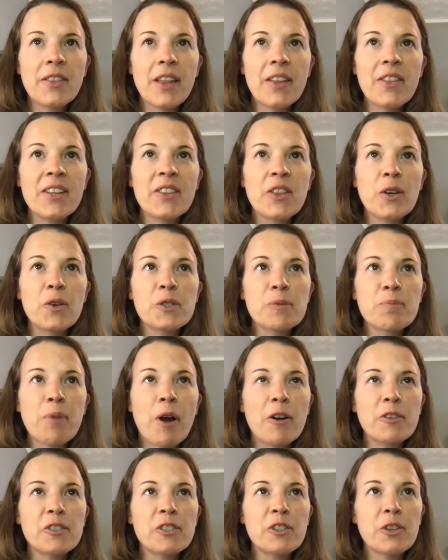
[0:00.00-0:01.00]
I think those
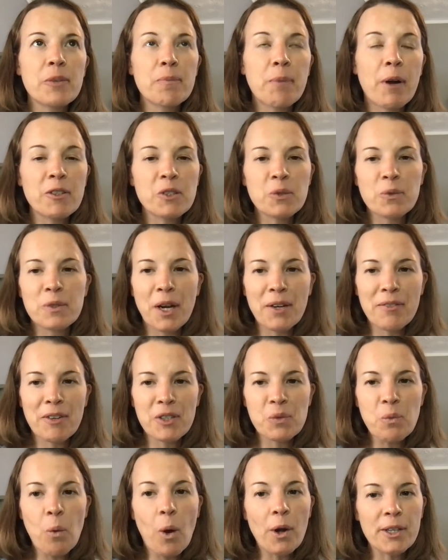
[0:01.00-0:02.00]
parts are the parts none of
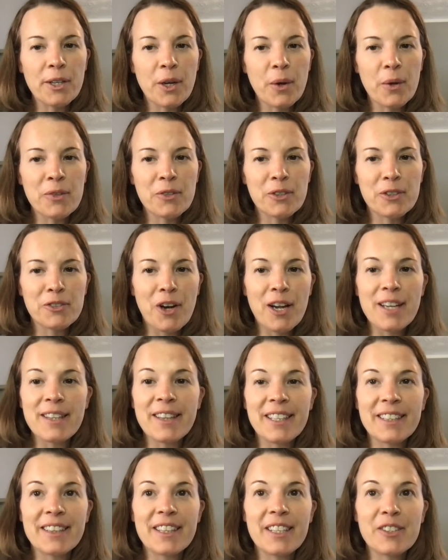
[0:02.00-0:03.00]
us want to go through, right?
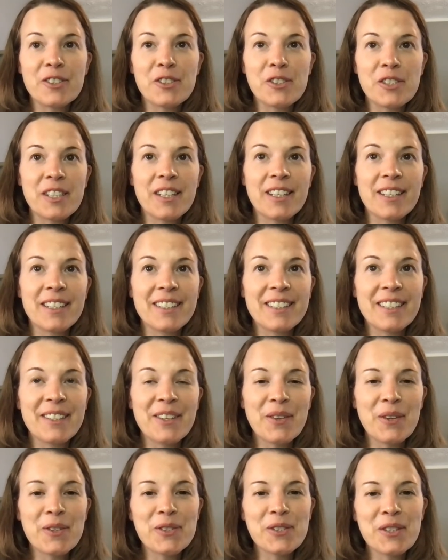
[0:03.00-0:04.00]
Like there's,
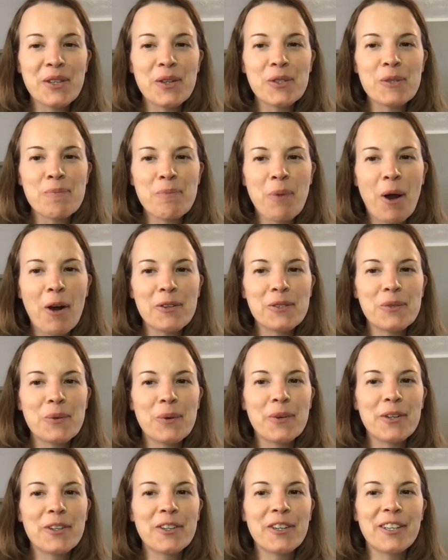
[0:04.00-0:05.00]
those parts
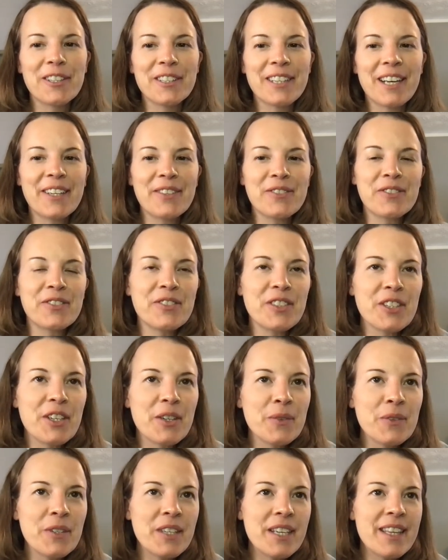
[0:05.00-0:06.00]
where we're all kind of,
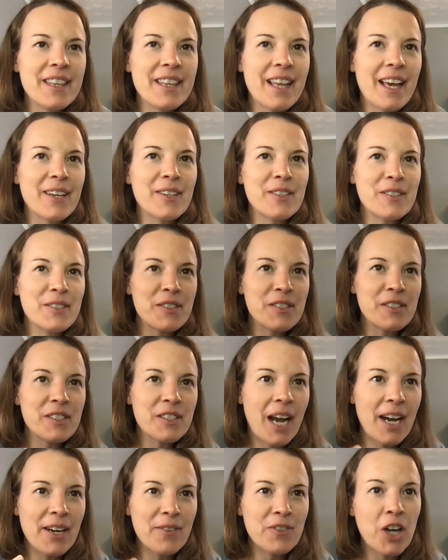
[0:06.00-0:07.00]
in that
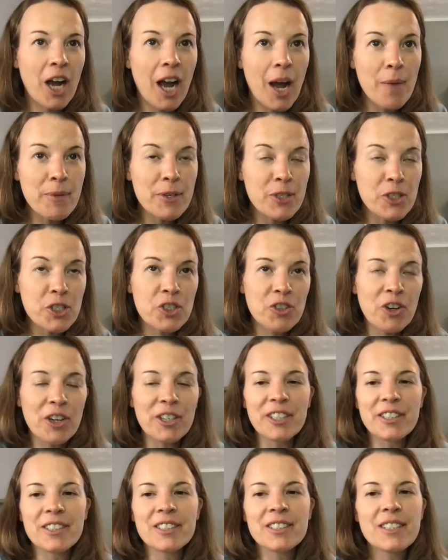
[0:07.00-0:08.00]
kind of common
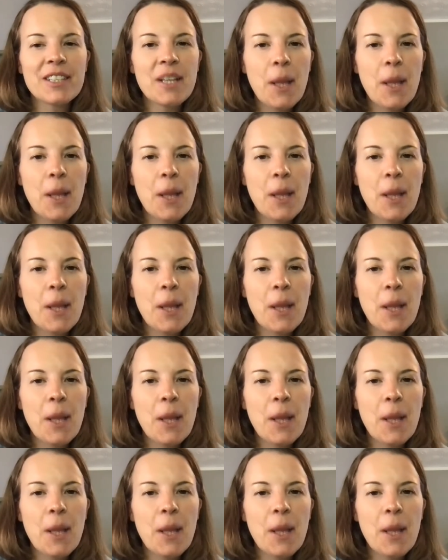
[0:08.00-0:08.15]
struggle.